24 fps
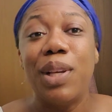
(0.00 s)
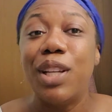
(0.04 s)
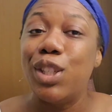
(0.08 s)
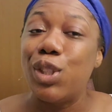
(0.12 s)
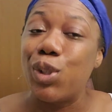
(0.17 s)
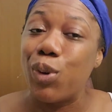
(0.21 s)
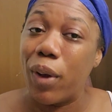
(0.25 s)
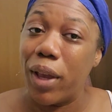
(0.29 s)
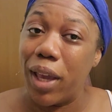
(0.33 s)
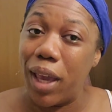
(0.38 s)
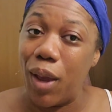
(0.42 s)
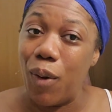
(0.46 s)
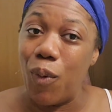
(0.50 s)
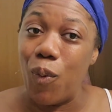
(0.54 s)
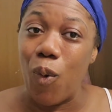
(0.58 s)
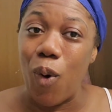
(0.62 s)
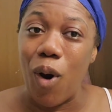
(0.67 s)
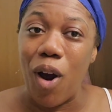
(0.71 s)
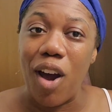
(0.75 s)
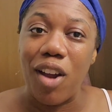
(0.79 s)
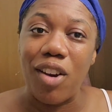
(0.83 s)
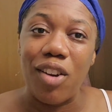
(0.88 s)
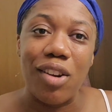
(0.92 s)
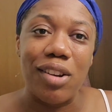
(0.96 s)
drinking
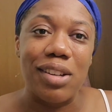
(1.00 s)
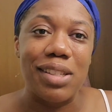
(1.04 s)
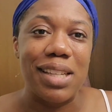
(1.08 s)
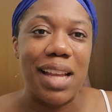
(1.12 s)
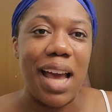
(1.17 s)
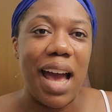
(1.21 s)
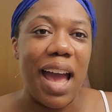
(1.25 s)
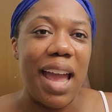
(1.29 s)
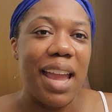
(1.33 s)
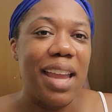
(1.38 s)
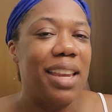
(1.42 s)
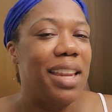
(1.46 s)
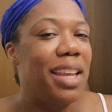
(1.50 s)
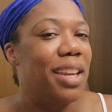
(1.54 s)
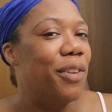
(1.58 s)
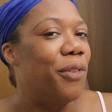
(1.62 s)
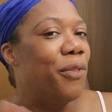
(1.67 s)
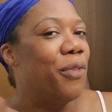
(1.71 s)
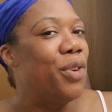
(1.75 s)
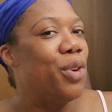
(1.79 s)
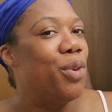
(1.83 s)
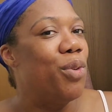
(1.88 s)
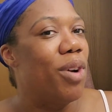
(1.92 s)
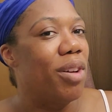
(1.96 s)
water, diet, and a
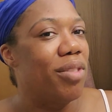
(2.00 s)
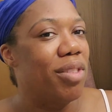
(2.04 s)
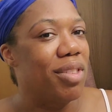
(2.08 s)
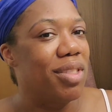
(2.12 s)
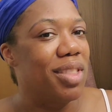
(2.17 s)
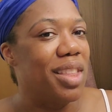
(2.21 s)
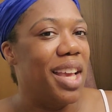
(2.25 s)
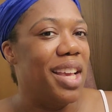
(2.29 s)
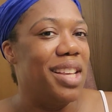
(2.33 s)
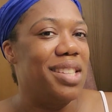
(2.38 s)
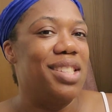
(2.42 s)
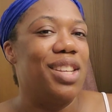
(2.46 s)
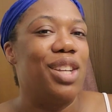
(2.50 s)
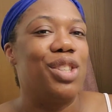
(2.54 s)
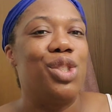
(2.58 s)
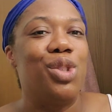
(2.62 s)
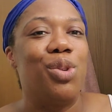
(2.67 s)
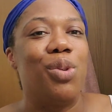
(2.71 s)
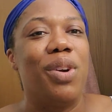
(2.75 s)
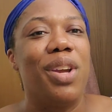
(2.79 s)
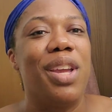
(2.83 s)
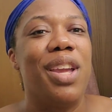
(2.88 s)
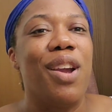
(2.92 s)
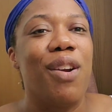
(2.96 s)
few other things that
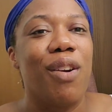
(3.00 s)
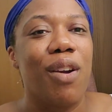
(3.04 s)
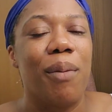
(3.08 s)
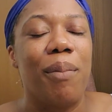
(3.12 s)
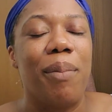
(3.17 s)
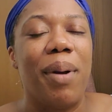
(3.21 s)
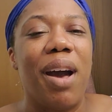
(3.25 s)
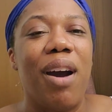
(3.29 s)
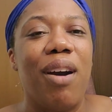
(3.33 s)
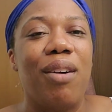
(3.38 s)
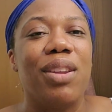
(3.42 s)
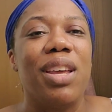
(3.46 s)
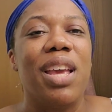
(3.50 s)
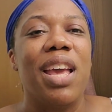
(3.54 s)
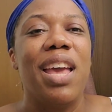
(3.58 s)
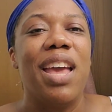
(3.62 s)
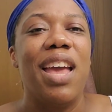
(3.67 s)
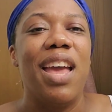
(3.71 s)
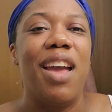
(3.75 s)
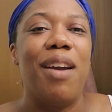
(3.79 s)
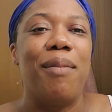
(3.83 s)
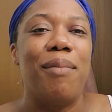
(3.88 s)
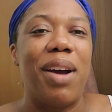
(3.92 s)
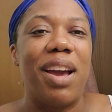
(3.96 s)
you'll hear about
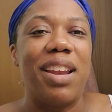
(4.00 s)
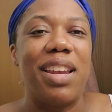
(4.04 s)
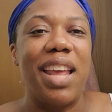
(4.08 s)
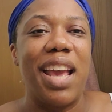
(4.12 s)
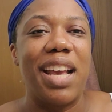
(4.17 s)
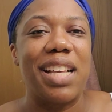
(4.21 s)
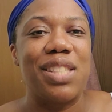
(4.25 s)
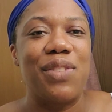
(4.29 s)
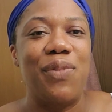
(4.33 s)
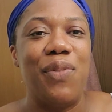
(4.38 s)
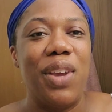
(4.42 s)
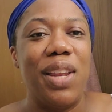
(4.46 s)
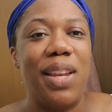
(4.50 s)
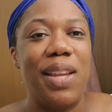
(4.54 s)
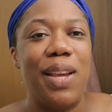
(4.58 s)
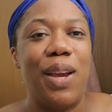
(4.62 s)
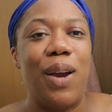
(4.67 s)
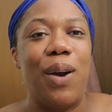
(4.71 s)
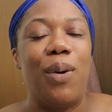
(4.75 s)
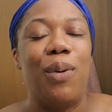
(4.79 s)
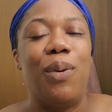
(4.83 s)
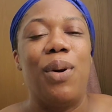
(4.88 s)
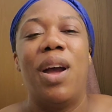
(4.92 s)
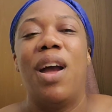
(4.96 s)
in my next
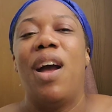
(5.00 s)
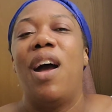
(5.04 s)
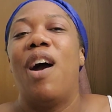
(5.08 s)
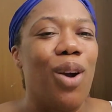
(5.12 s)
video.